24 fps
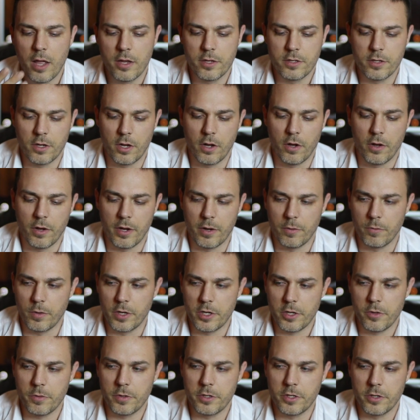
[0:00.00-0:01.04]
So, and what
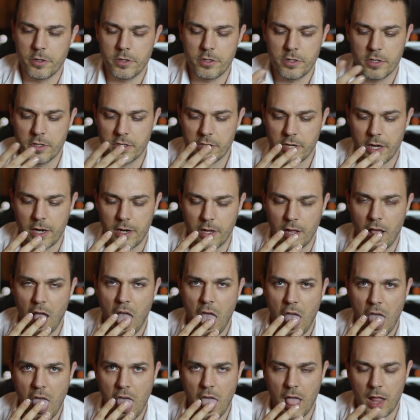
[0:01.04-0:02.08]
you would do is you just kind of
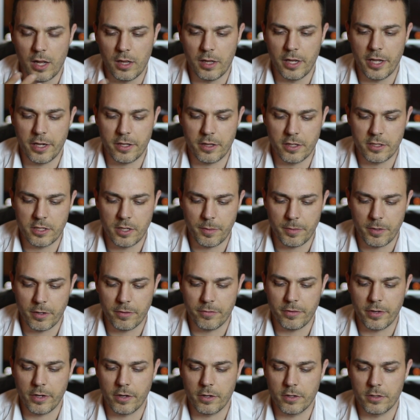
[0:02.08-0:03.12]
lick the tip of your
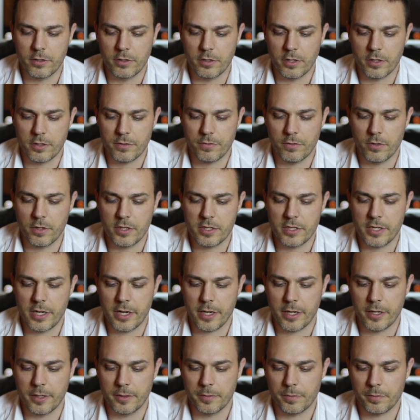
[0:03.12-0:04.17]
finger just for a
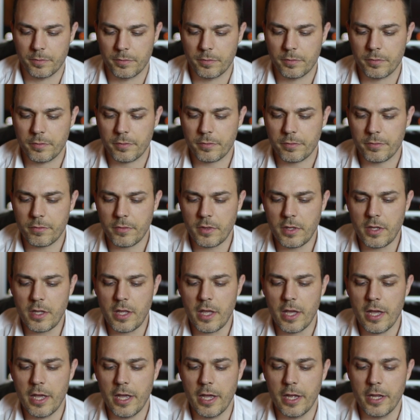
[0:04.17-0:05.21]
second
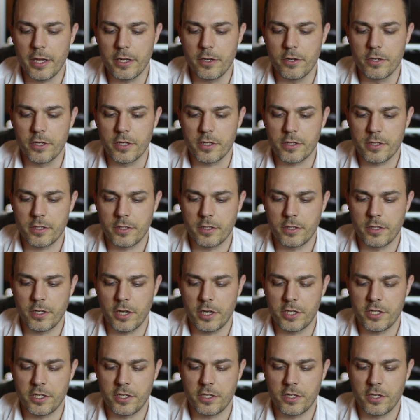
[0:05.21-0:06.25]
and you just
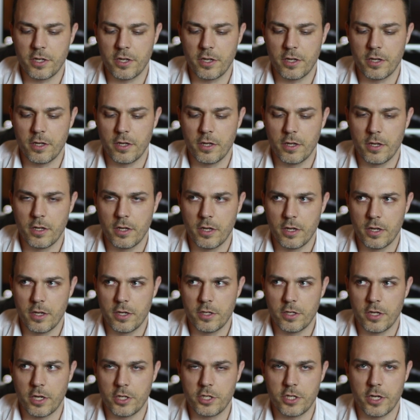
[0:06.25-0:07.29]
touch
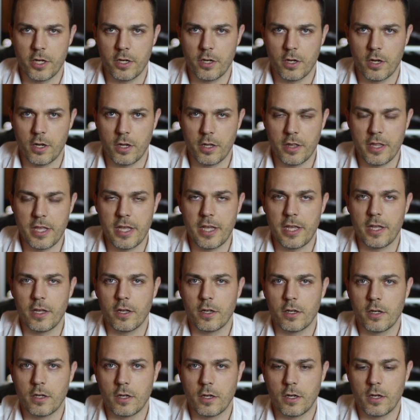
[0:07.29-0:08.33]
it on the
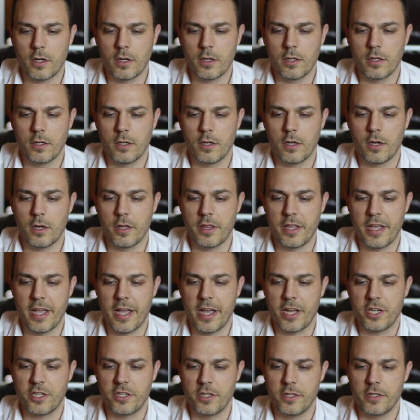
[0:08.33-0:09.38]

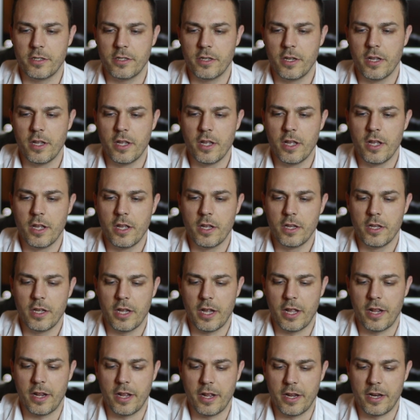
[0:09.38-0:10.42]
ashes,
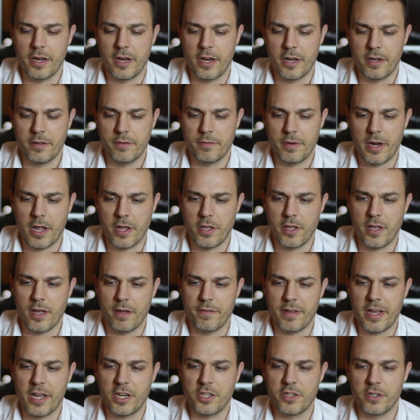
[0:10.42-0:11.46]
and then now you have
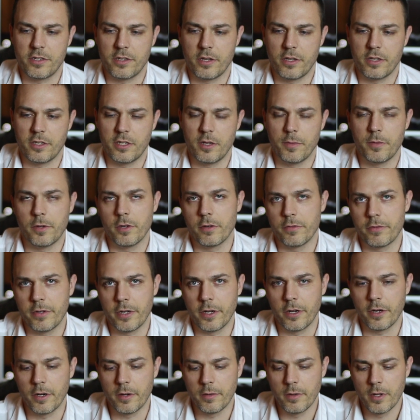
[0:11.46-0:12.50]
ashes on the tip of your
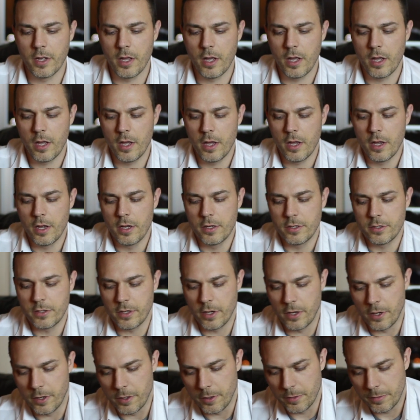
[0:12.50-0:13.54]
finger.
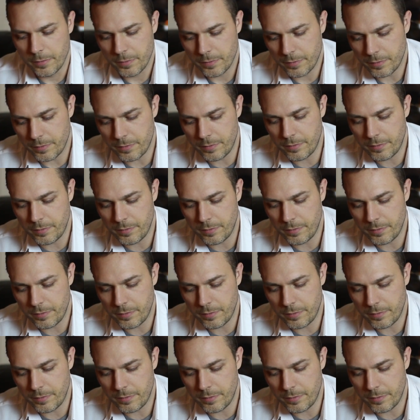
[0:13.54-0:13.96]
So